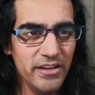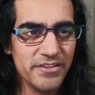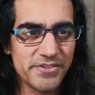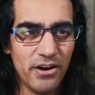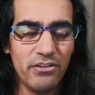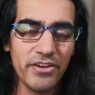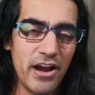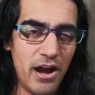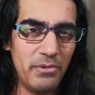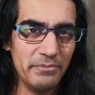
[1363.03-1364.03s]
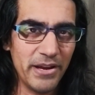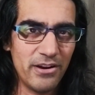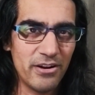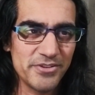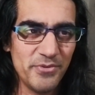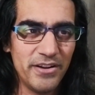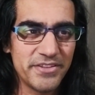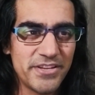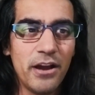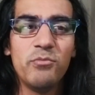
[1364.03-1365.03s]
install the Cobb on my car as well
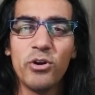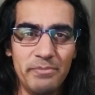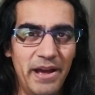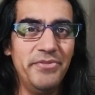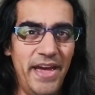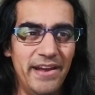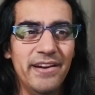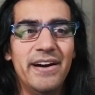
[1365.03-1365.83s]
to talk more about that.